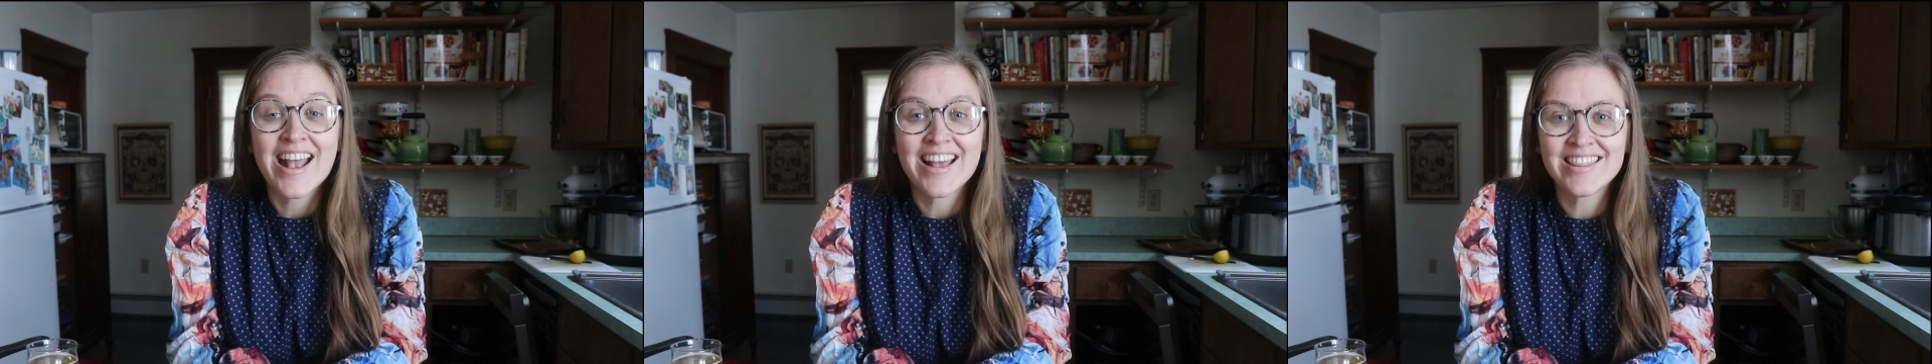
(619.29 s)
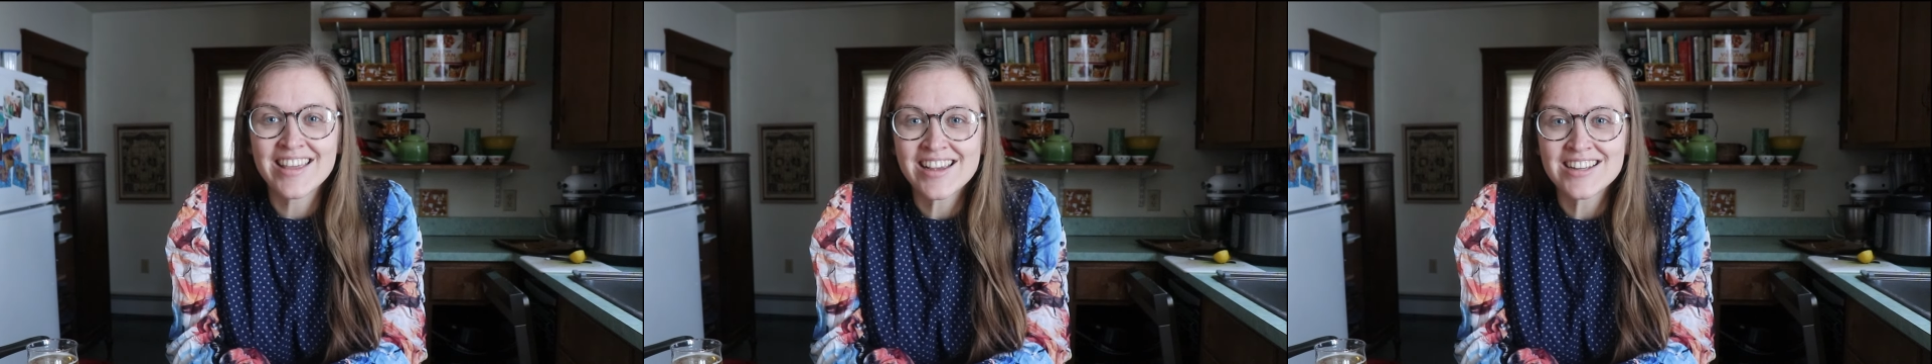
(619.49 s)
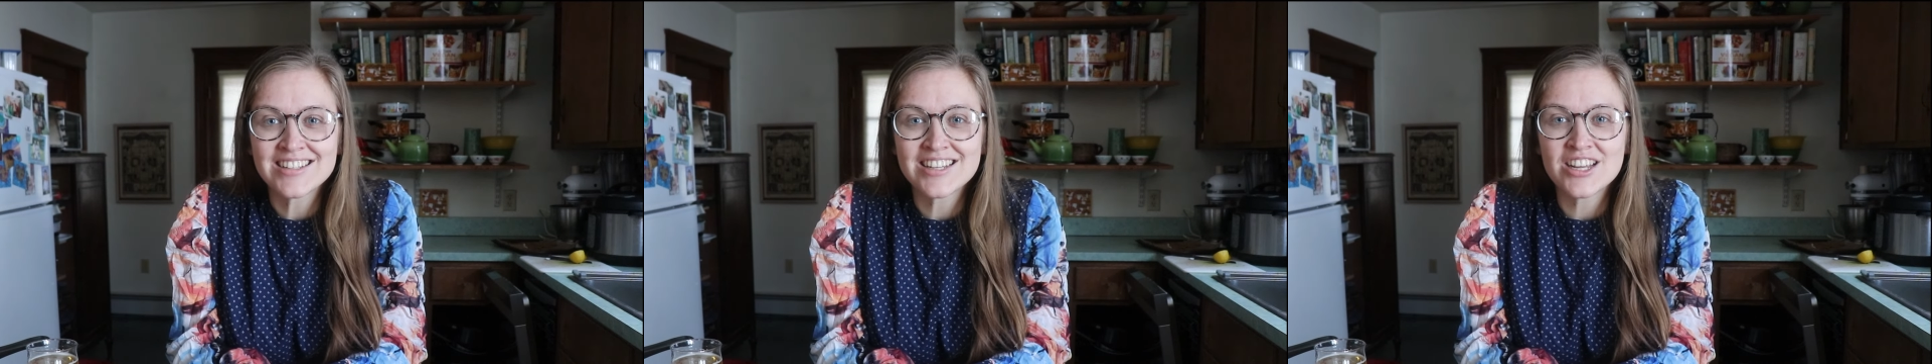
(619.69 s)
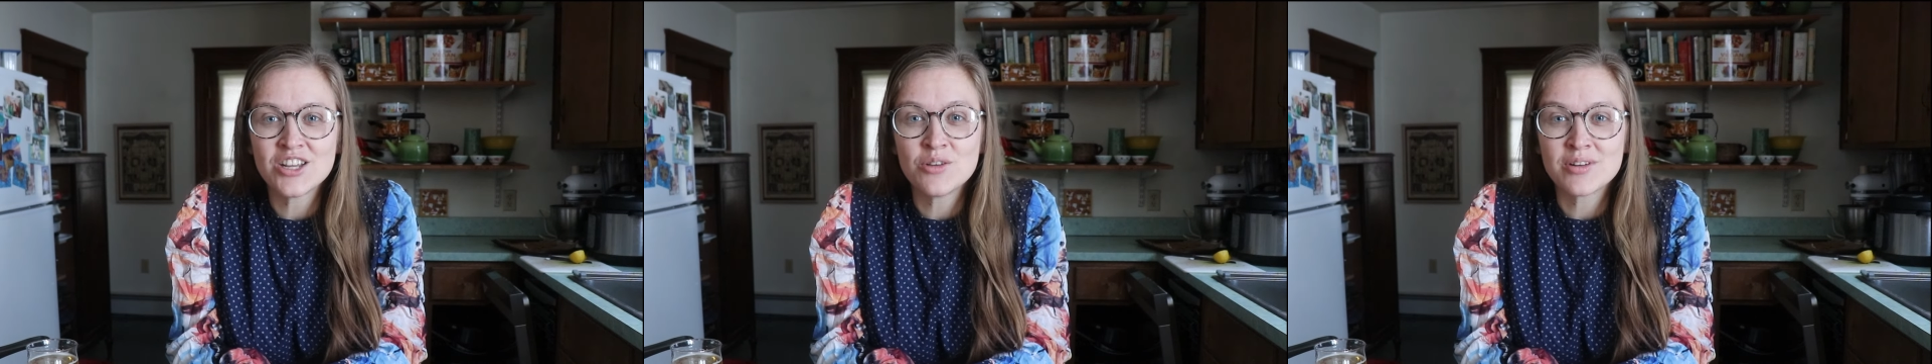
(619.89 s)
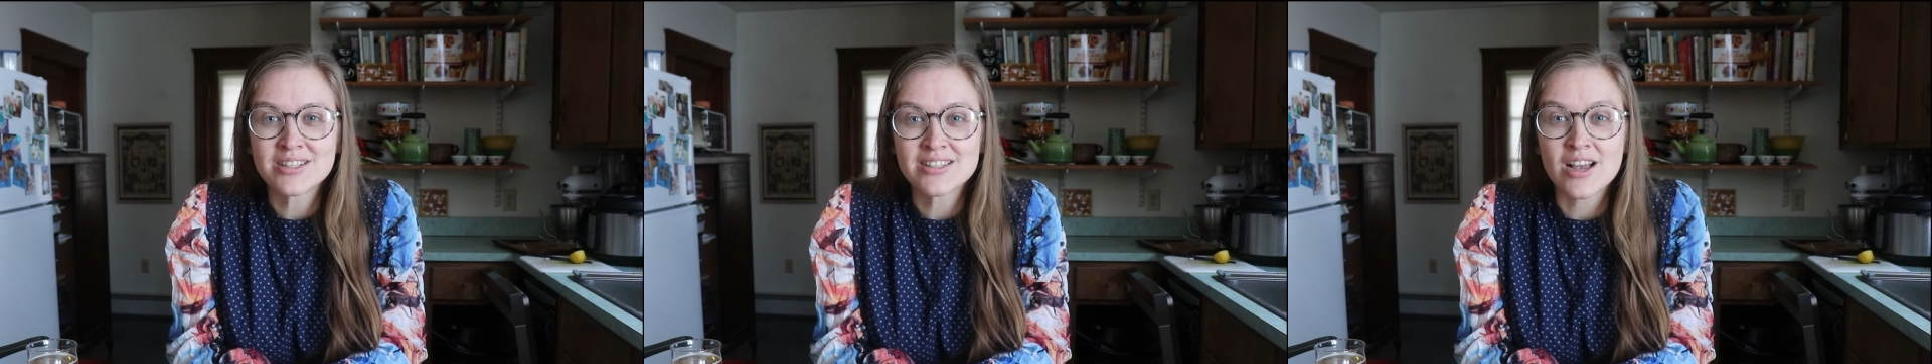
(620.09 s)
and they
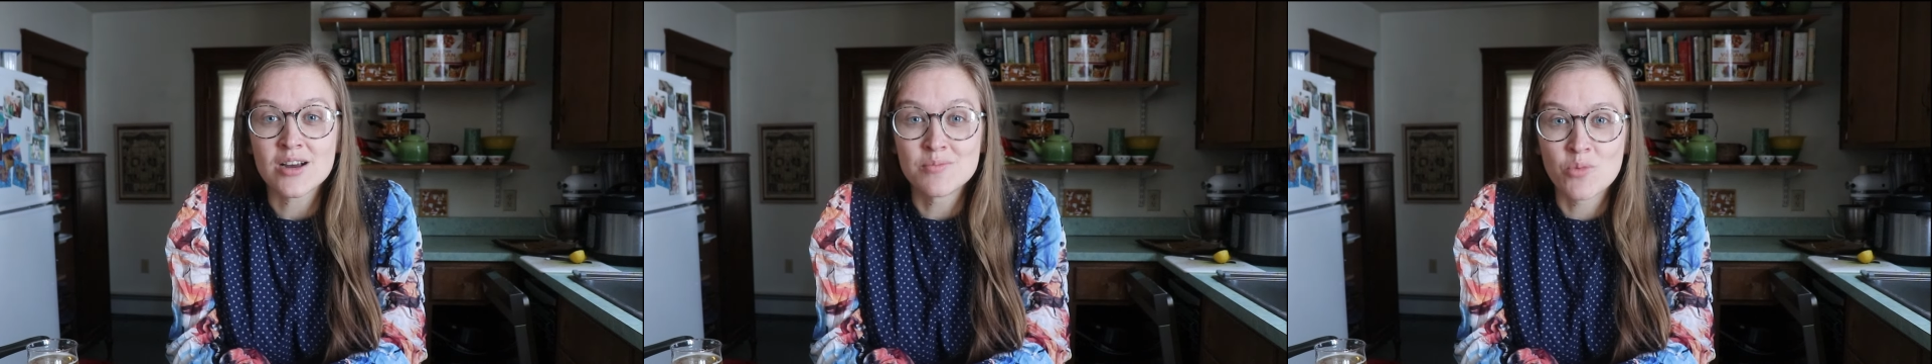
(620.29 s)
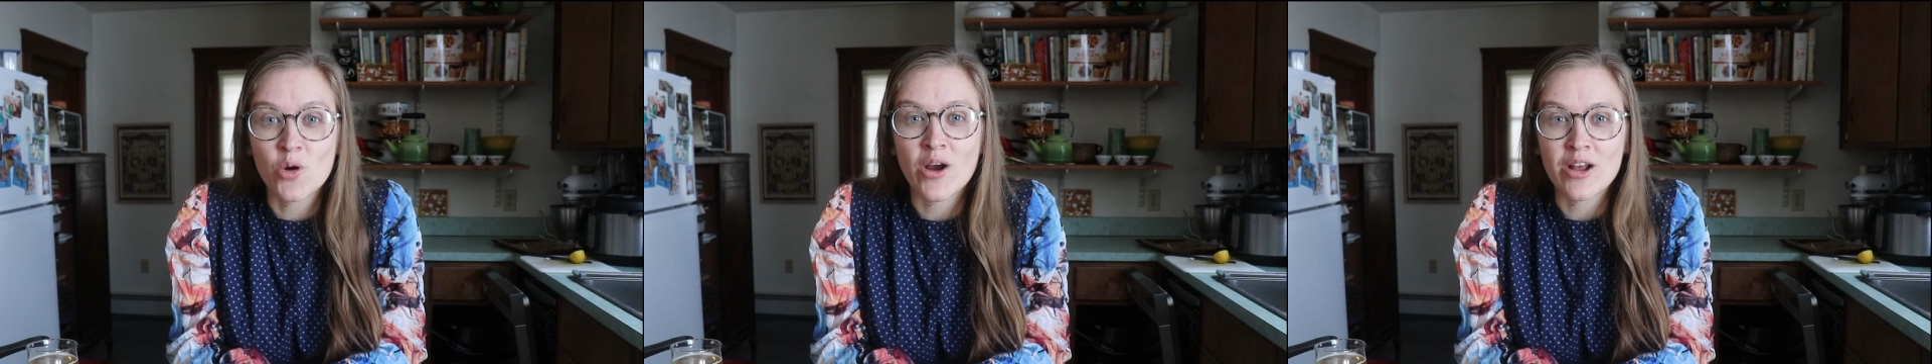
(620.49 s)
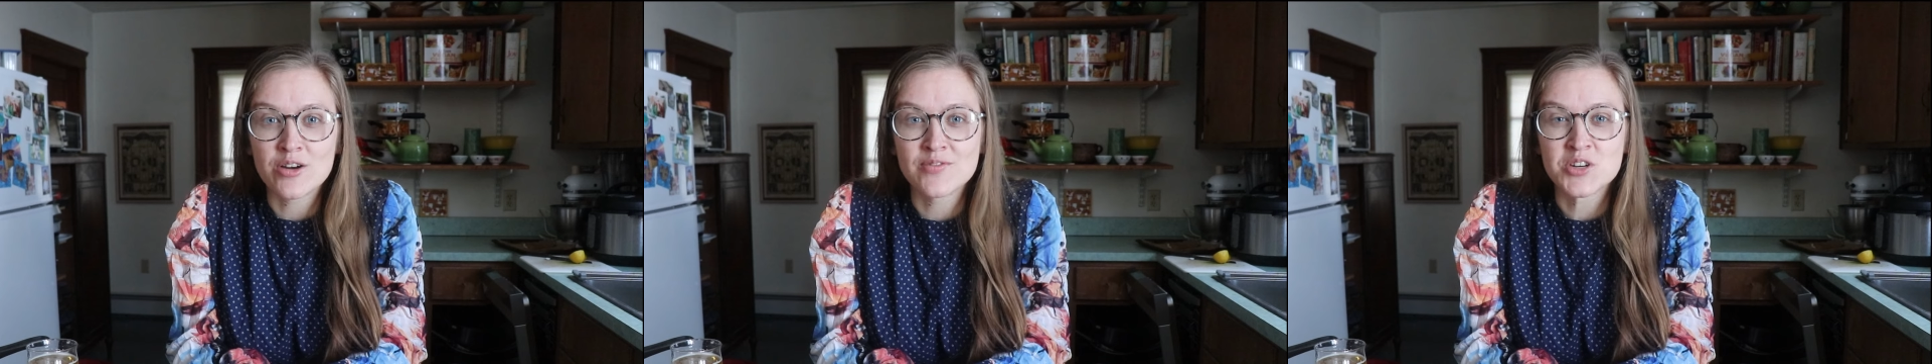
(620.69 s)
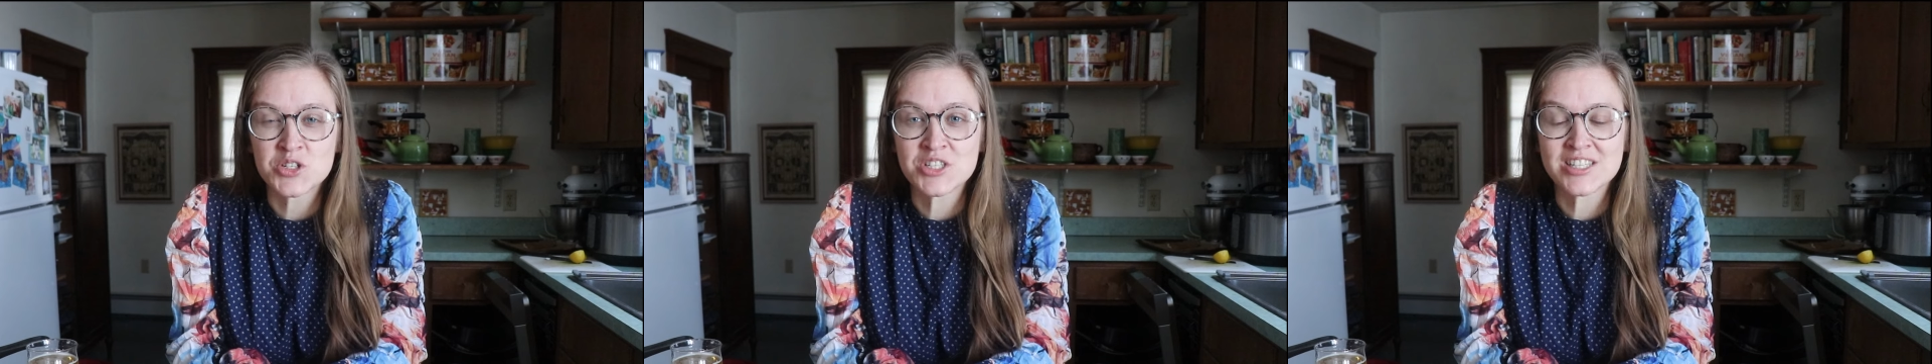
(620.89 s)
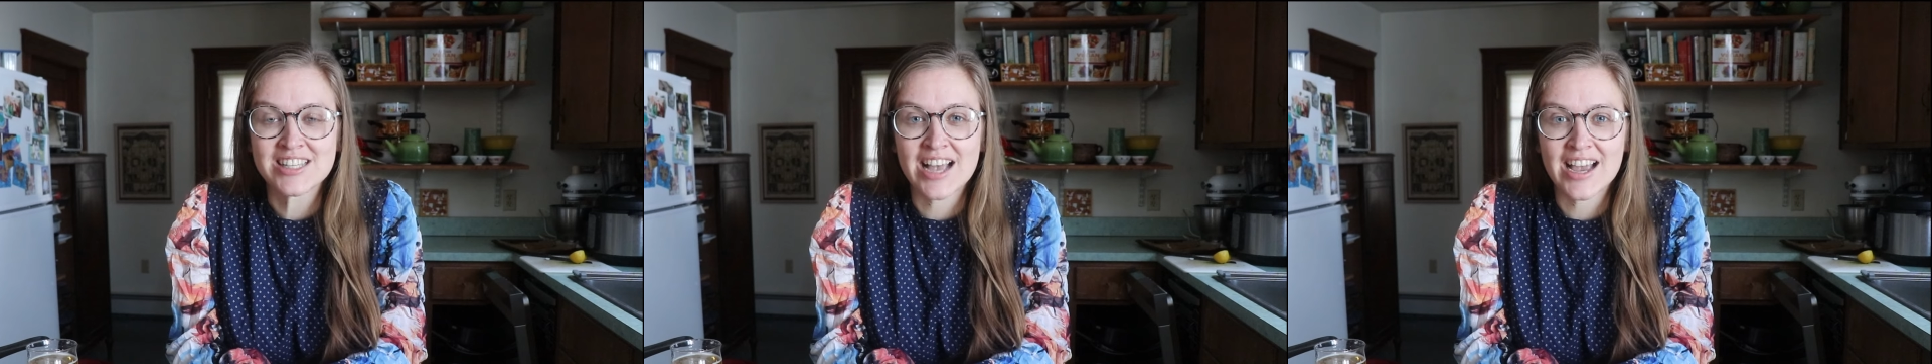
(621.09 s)
continue to suck more out of our
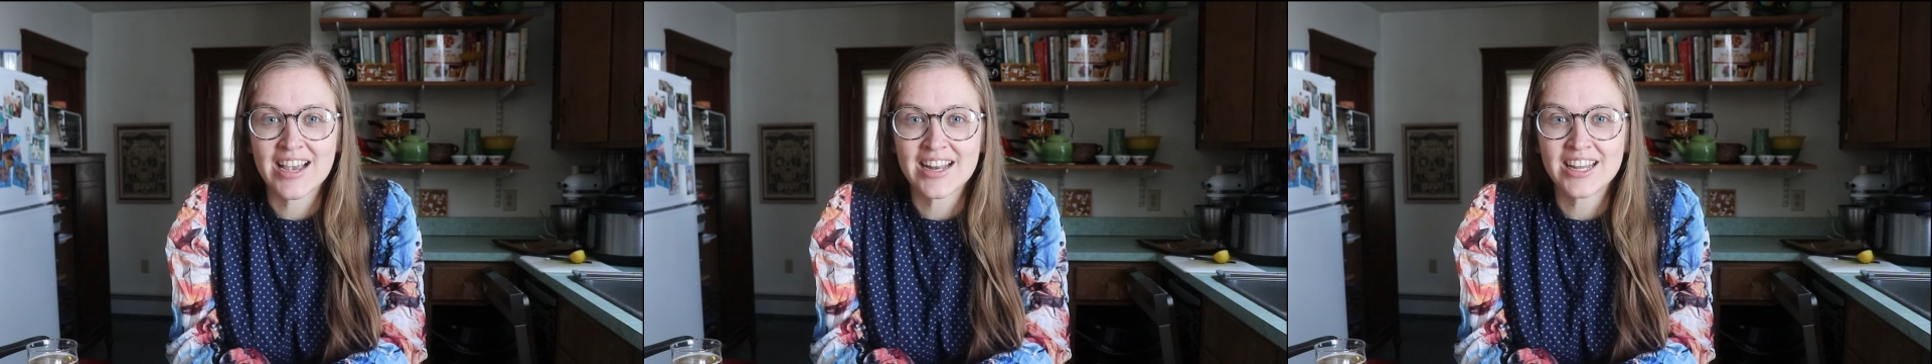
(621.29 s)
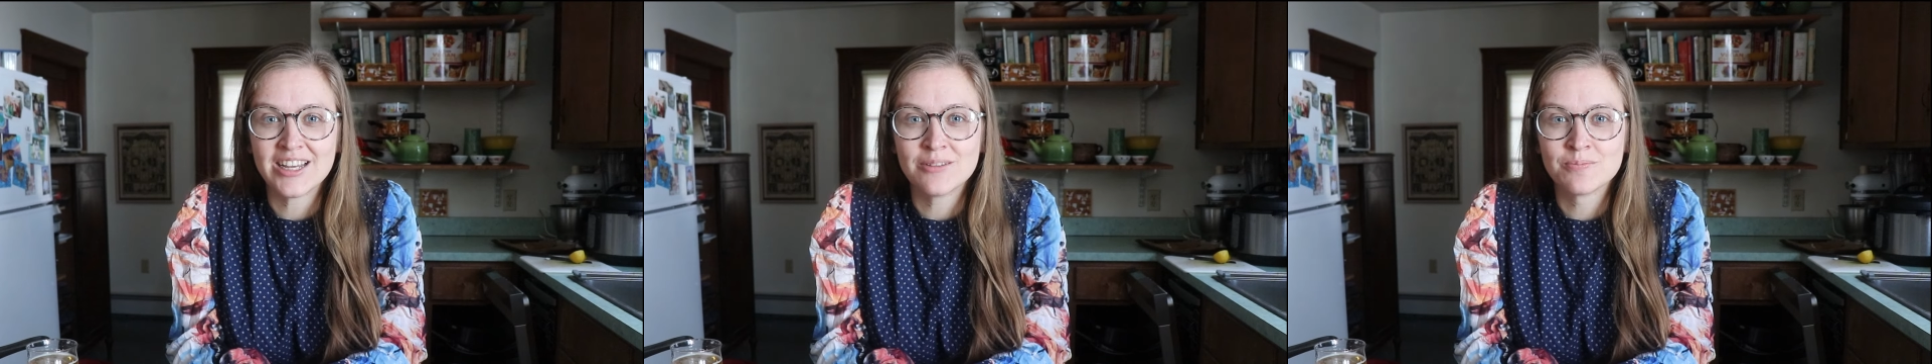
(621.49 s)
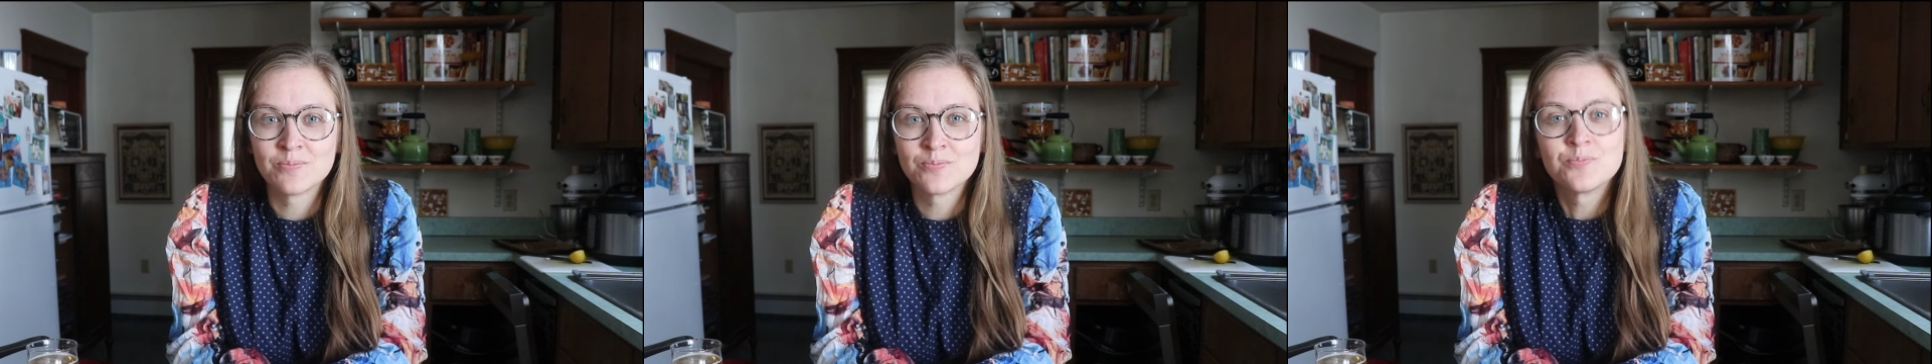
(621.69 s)
society.